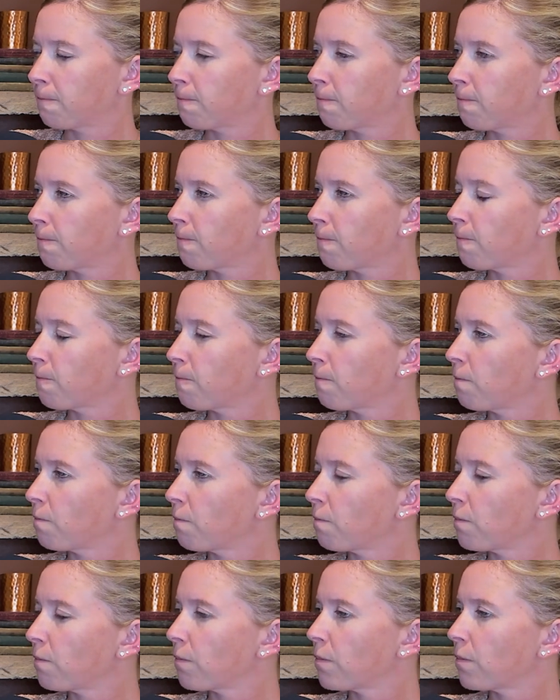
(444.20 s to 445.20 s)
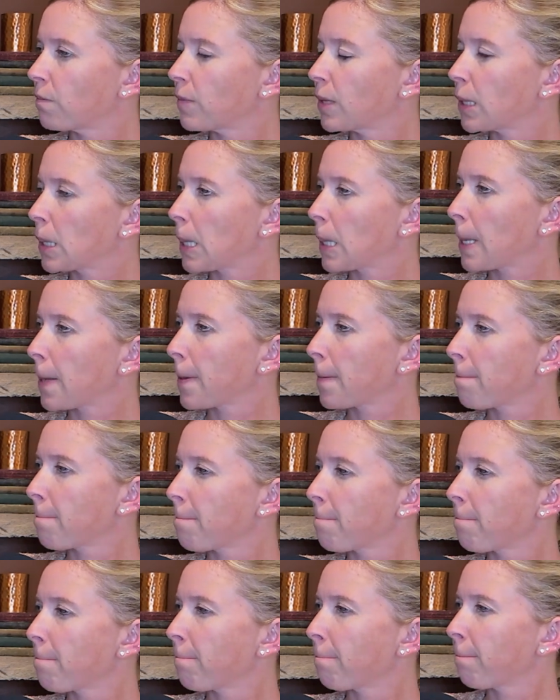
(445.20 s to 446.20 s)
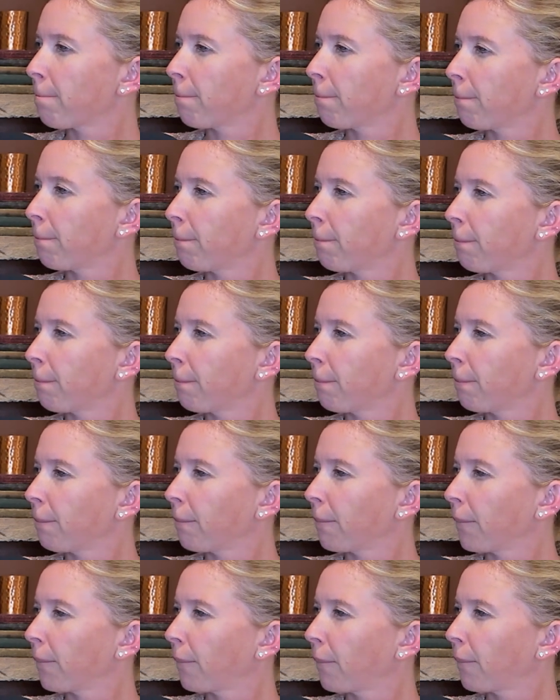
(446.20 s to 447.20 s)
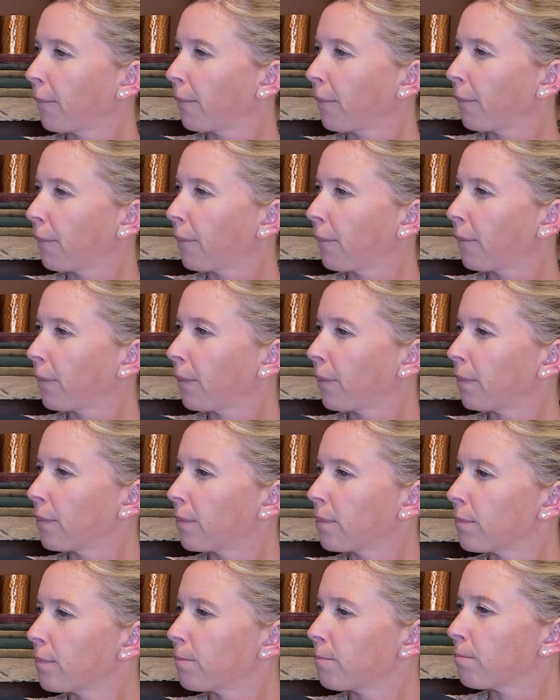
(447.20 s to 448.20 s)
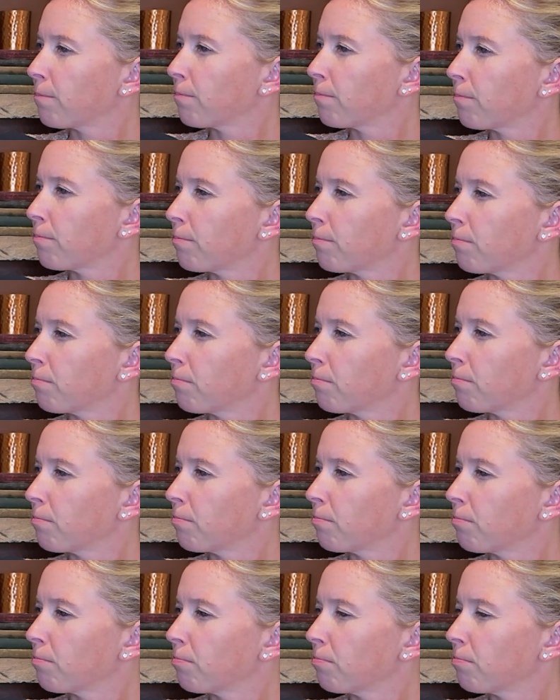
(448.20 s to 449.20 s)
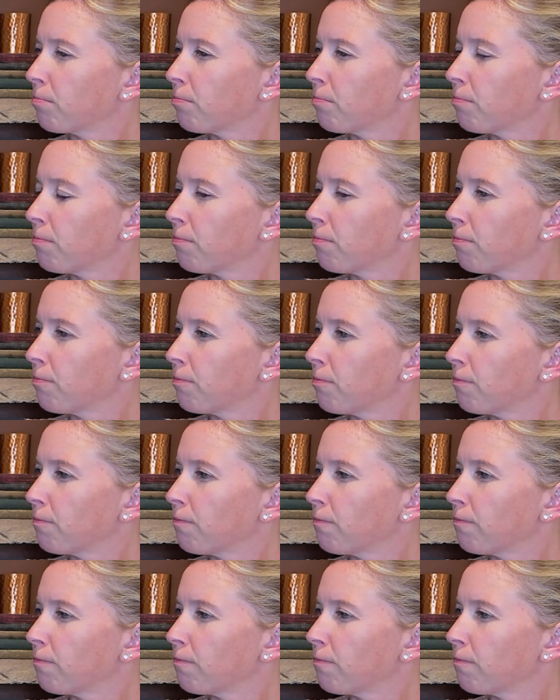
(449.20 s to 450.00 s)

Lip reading: (silent)